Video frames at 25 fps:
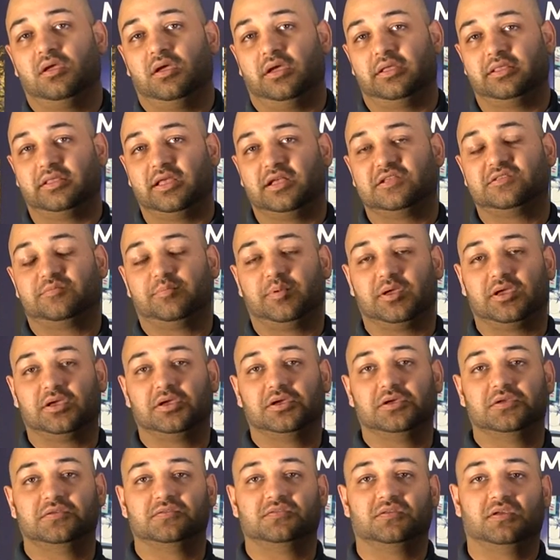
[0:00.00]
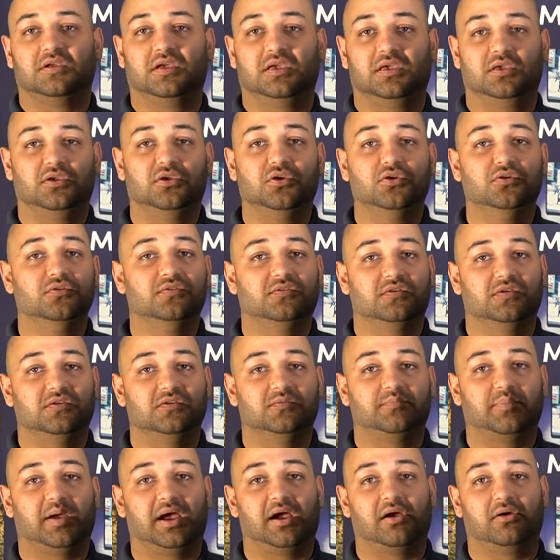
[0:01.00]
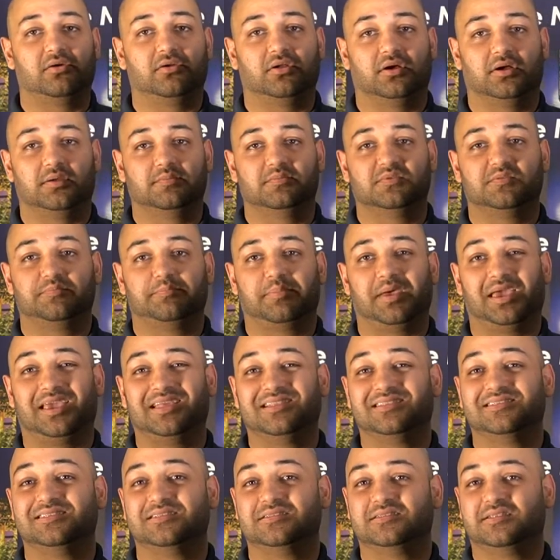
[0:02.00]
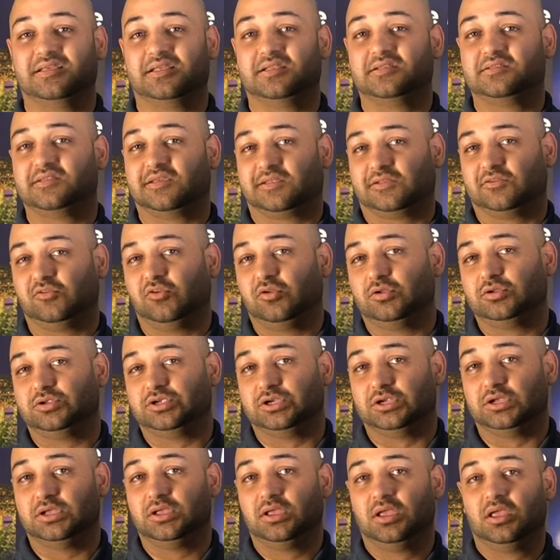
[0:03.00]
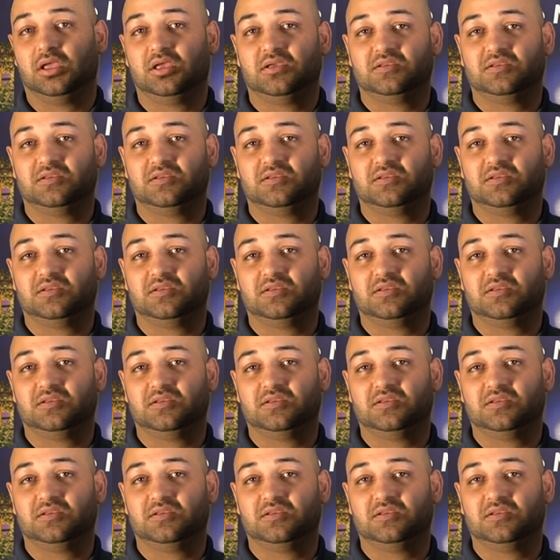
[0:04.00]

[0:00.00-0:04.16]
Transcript: and that's because it uses Paradigm's patented technology,